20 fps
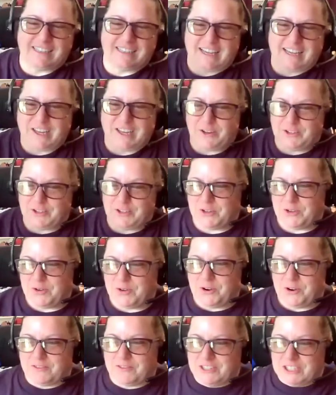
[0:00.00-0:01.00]
and thank you to
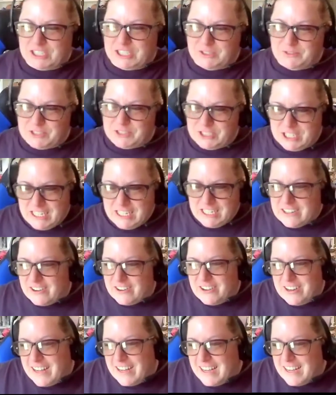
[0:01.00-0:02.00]
whoever she was cheating
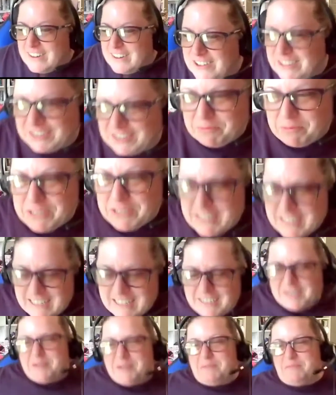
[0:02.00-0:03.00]
on. I don't know,
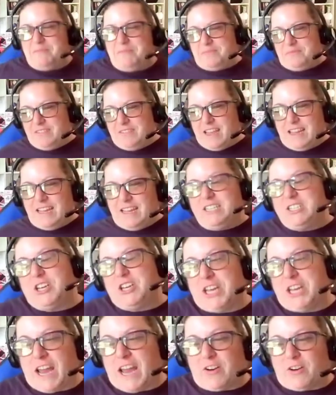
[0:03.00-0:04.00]
but yeah, he
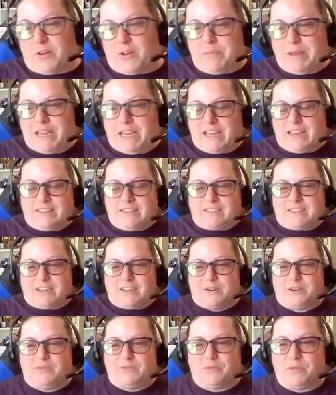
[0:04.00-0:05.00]
took it out on me.
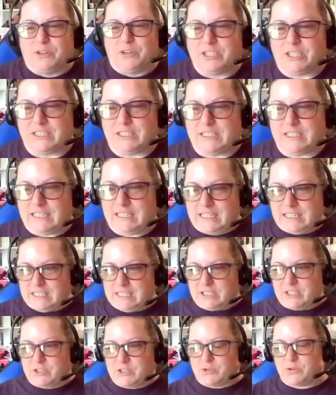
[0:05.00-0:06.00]
So unfortunately, he
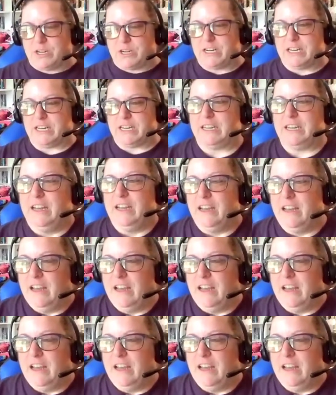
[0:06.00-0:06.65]
destroyed it,